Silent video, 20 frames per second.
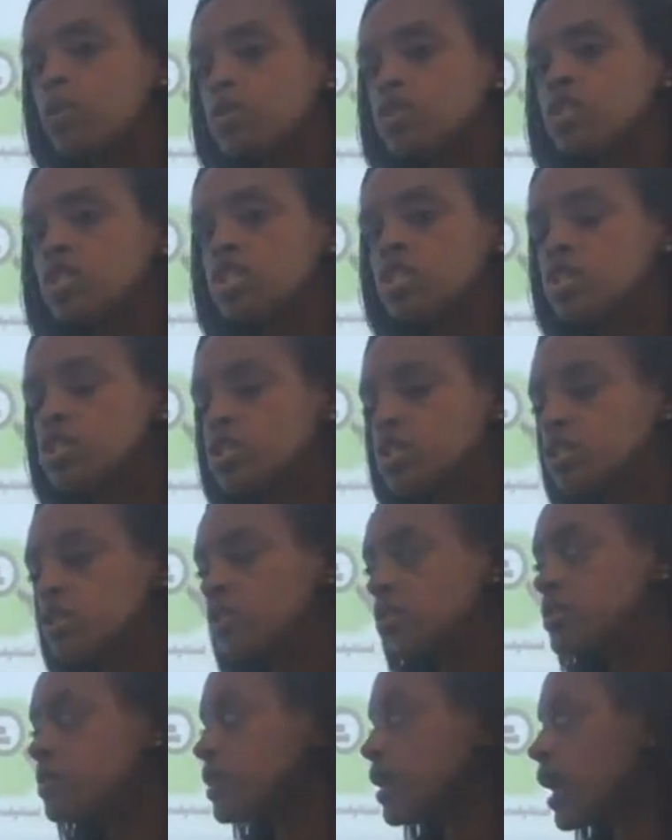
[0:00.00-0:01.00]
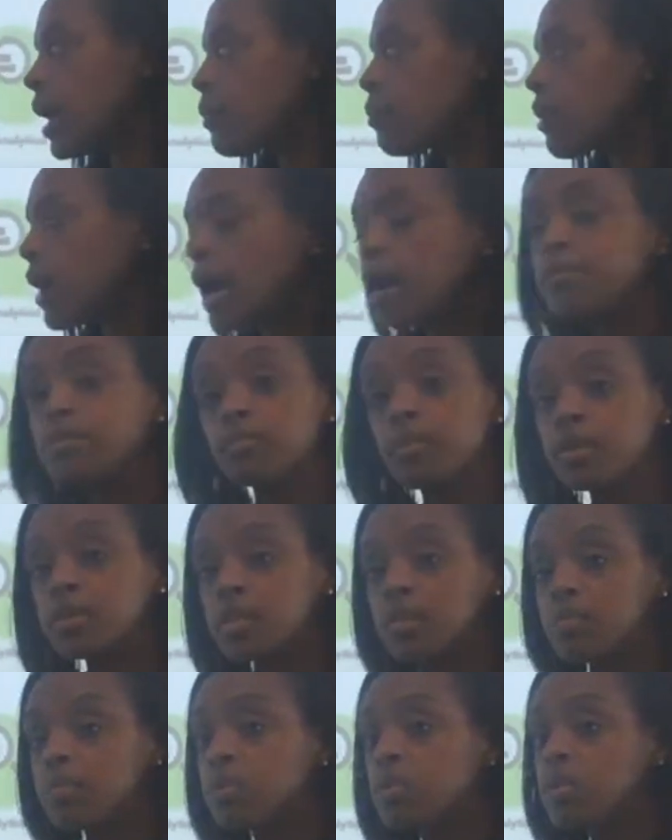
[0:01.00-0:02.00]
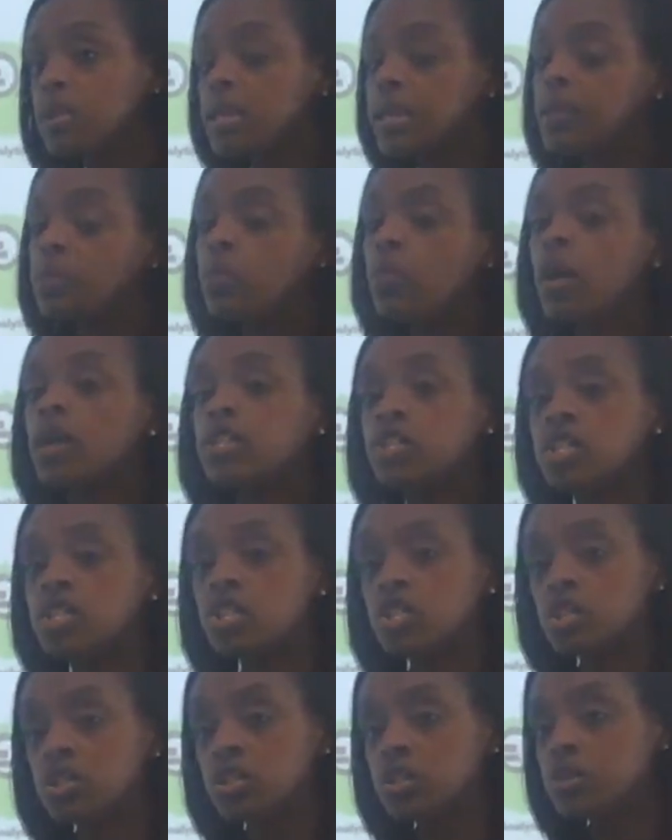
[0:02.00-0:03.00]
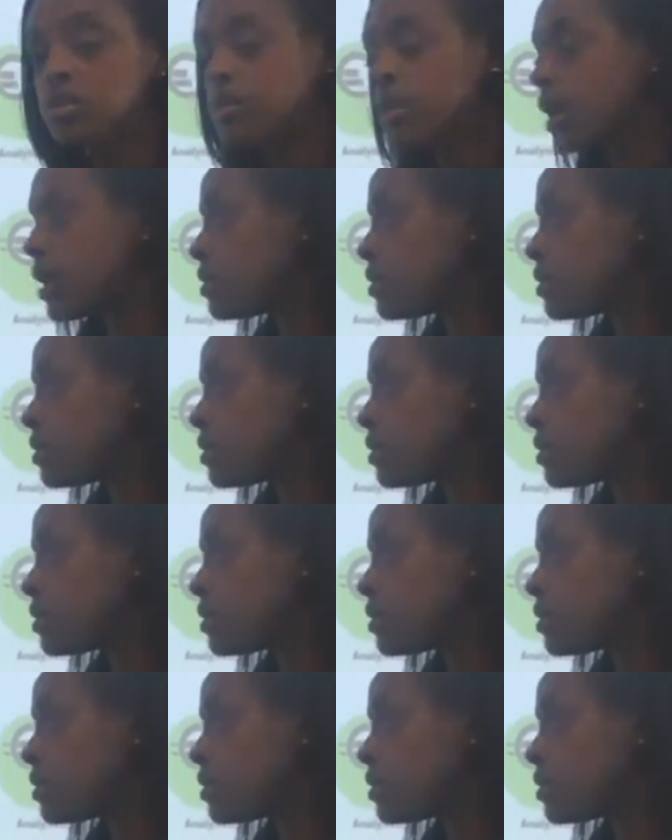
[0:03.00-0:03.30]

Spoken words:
she should do, and perhaps most importantly, why she should do that.